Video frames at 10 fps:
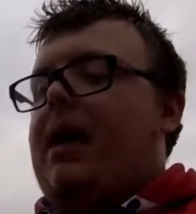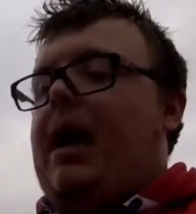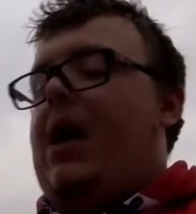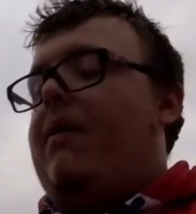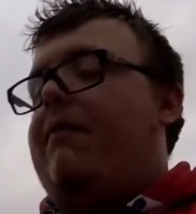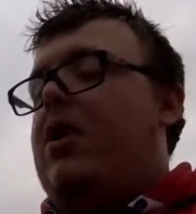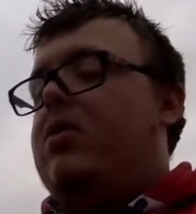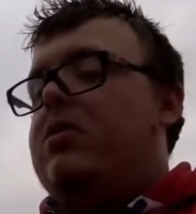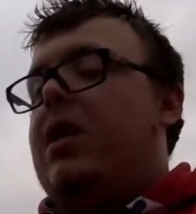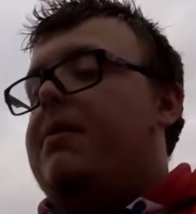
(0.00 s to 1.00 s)
don't even
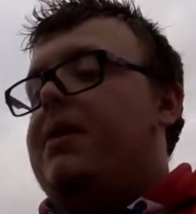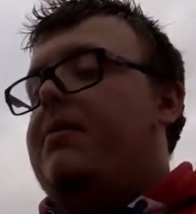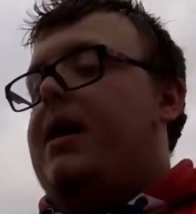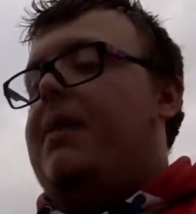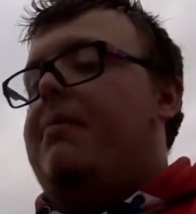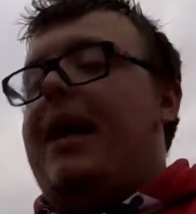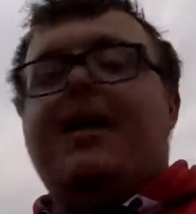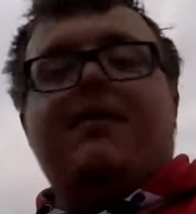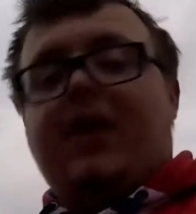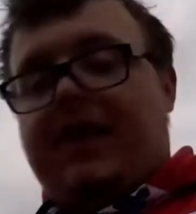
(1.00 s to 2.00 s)
know, something and
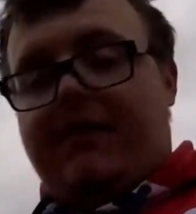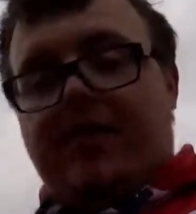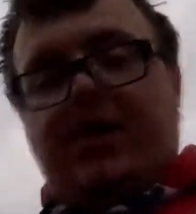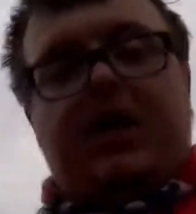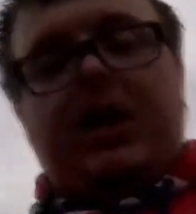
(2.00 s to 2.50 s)
bacon flavor.